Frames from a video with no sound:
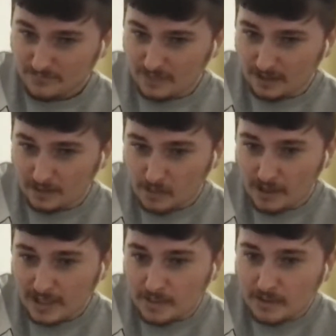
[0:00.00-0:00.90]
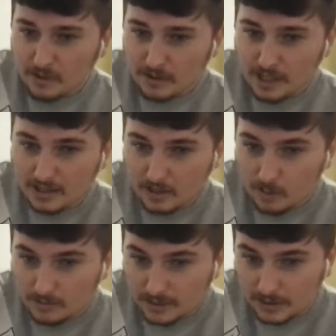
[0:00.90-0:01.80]
And my team is not yet in the
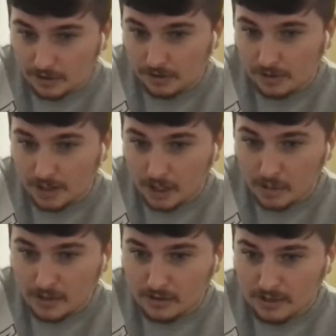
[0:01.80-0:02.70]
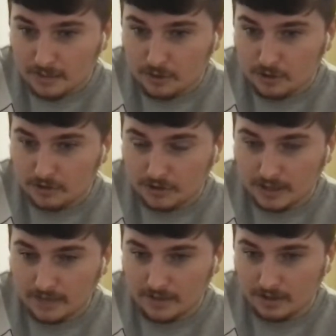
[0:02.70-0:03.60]
competition. Who is your team, John? Just
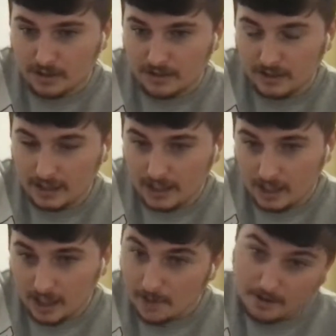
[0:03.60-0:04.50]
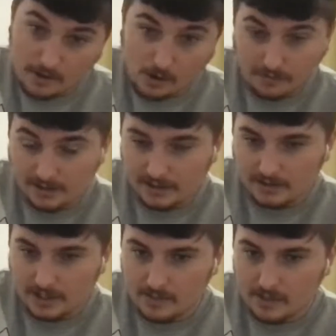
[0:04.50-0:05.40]
out of interest. Obviously, your
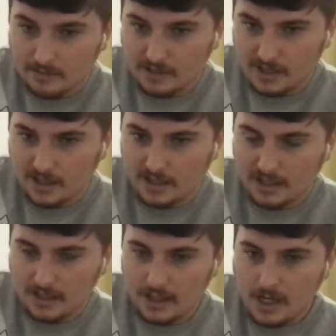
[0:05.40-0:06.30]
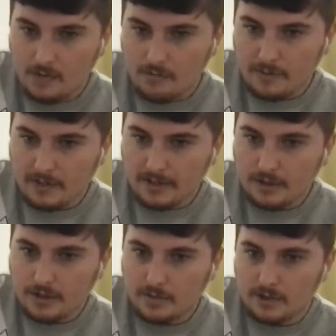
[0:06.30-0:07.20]
team must be a Premier League or
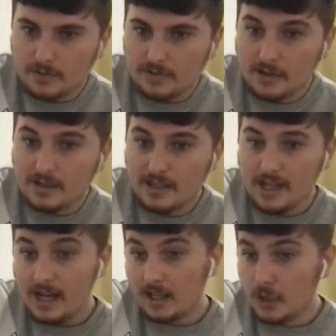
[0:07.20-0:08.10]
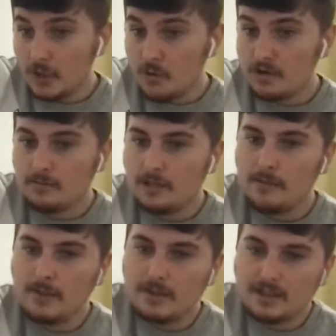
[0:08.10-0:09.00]
Championship side. And Luke wants
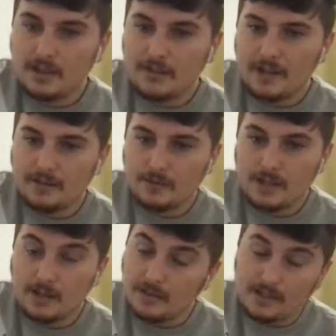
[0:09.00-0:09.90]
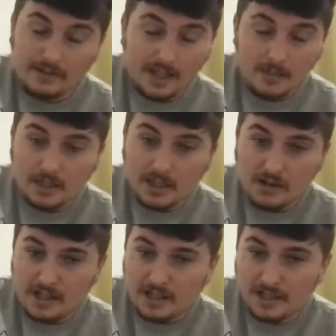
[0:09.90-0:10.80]
Mamelodi Sundowns away. I mean, I think that'd be a
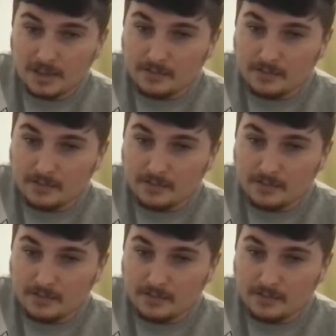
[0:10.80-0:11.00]
cracking game.